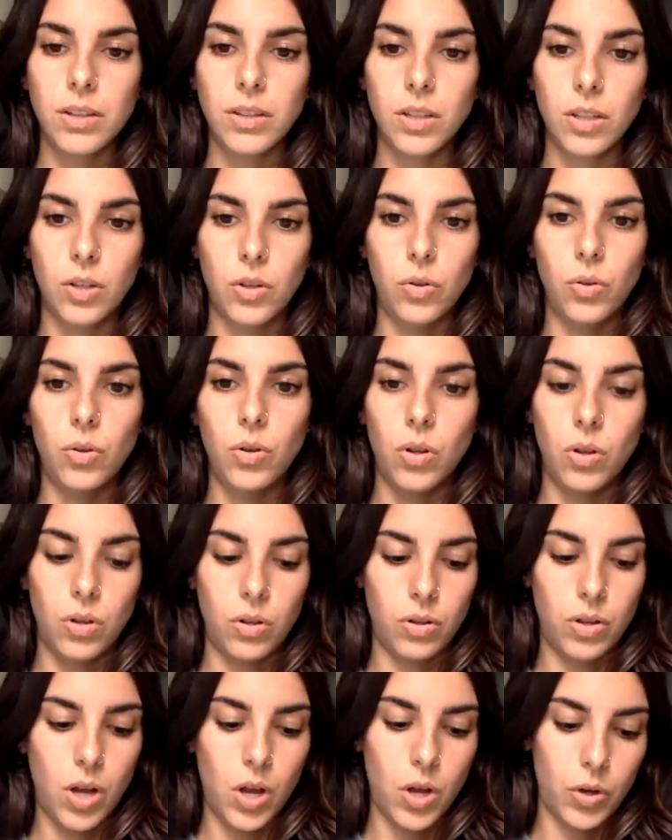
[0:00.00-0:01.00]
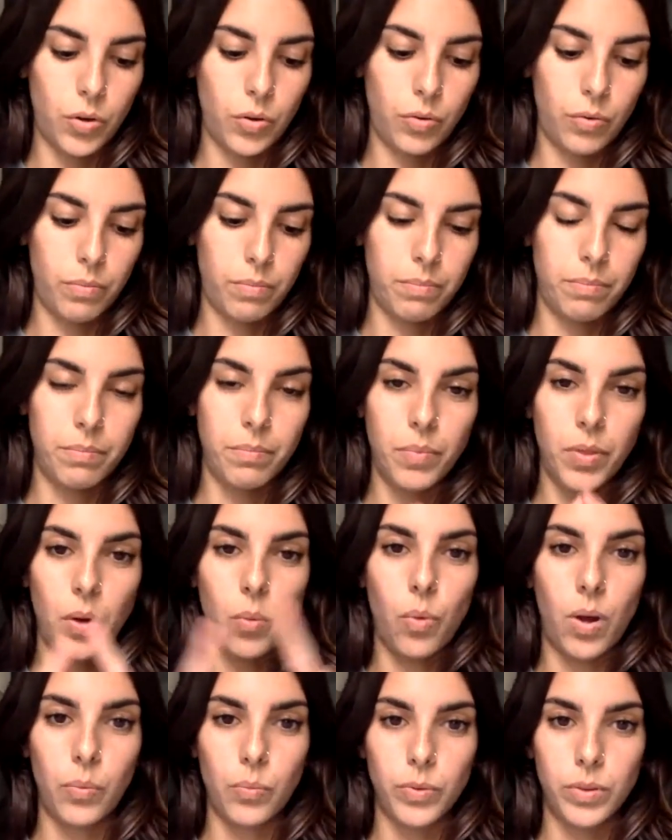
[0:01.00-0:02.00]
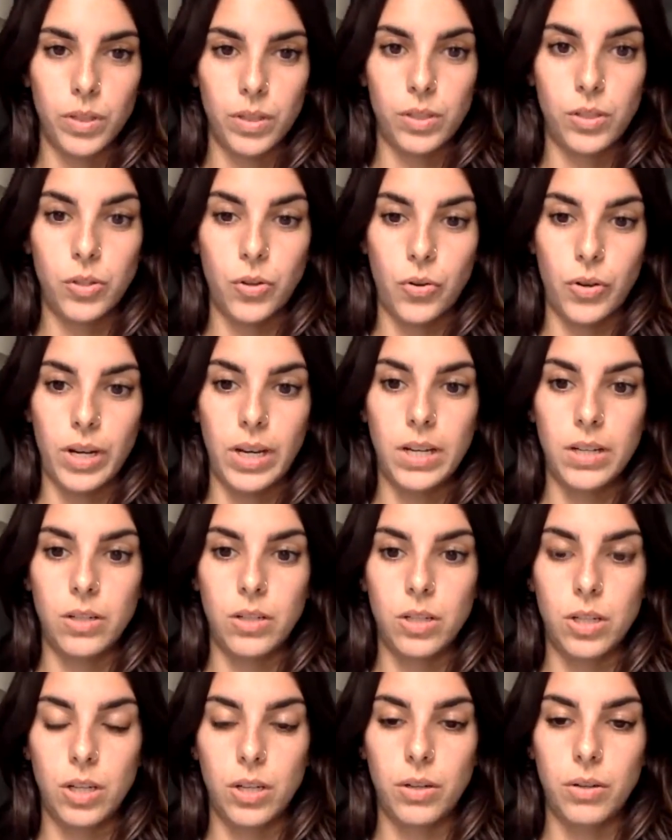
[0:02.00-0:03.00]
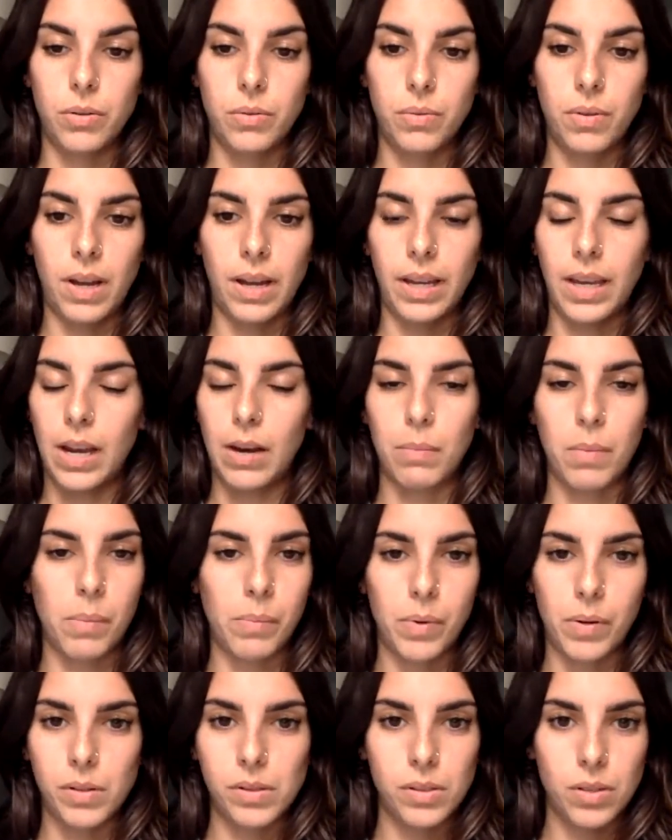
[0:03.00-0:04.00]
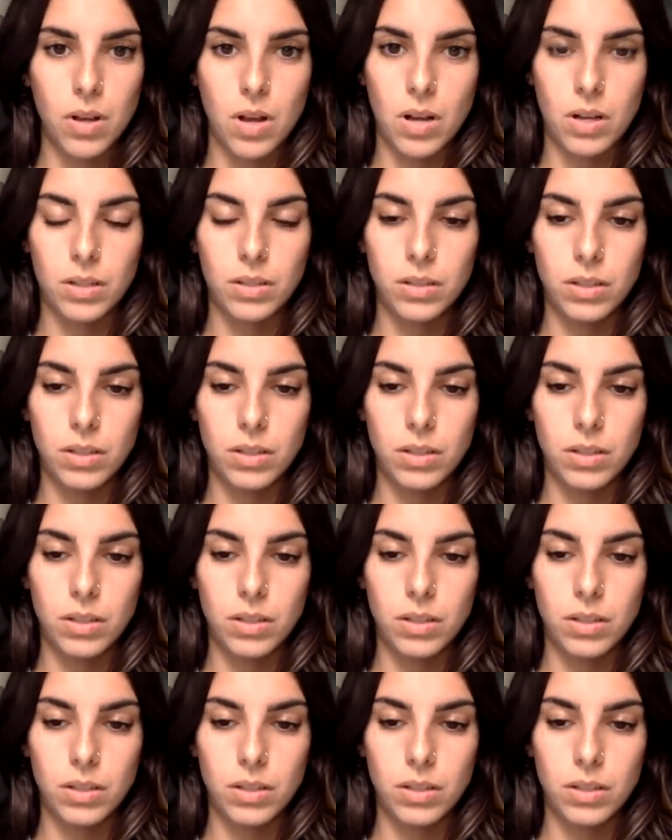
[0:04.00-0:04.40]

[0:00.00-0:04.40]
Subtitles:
Google Home, the one with the screen too. I can't remember what it's called.